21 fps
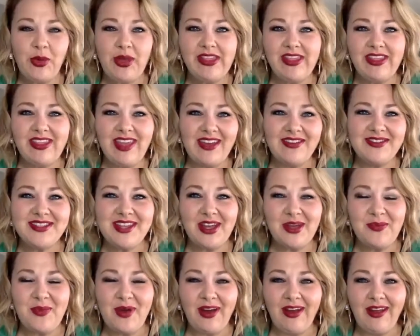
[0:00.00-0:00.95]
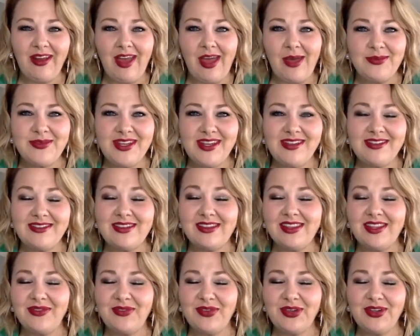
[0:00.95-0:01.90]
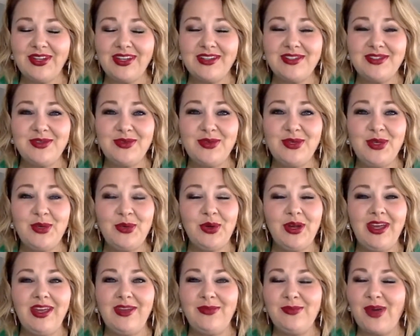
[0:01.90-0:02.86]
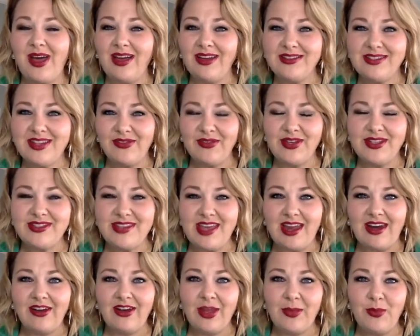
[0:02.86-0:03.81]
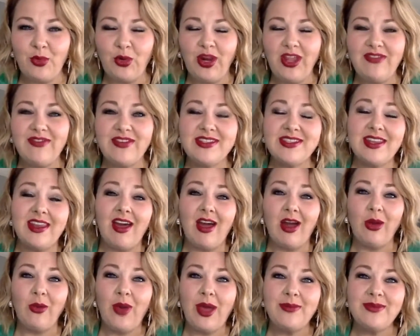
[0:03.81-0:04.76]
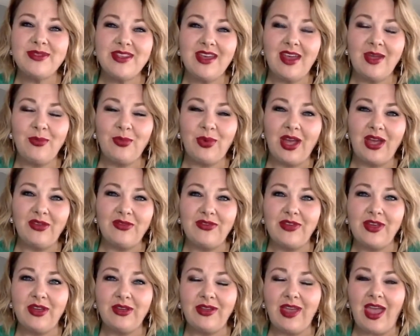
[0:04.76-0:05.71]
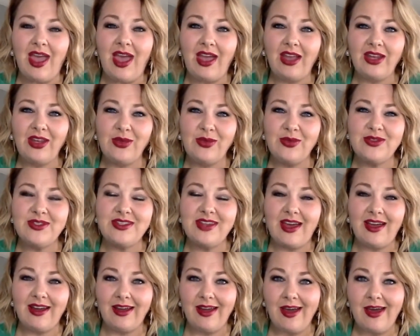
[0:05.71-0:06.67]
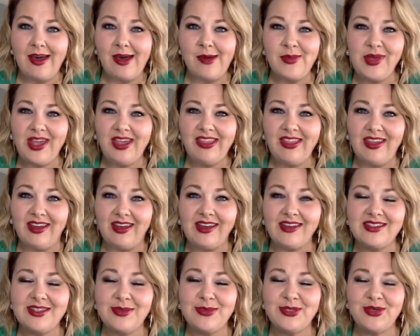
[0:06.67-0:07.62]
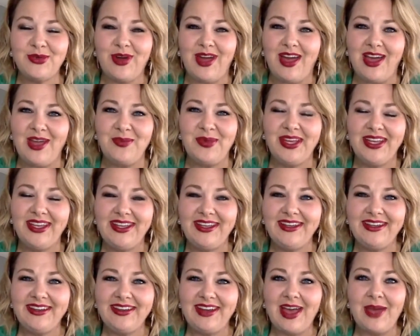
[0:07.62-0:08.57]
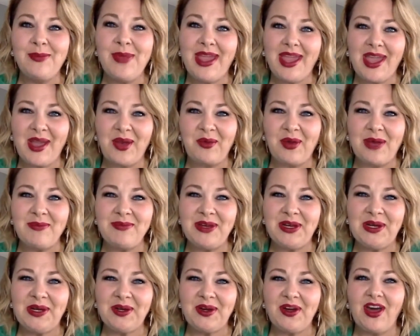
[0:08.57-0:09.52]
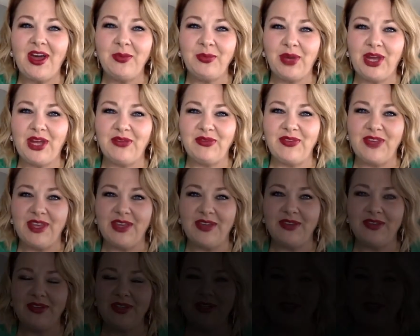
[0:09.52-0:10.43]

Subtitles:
weekly livestock market update delivered to your inbox every Saturday morning, visit our website, brownfieldagnews.com, and click subscribe. I'm Meghan Grebner on Brownfield.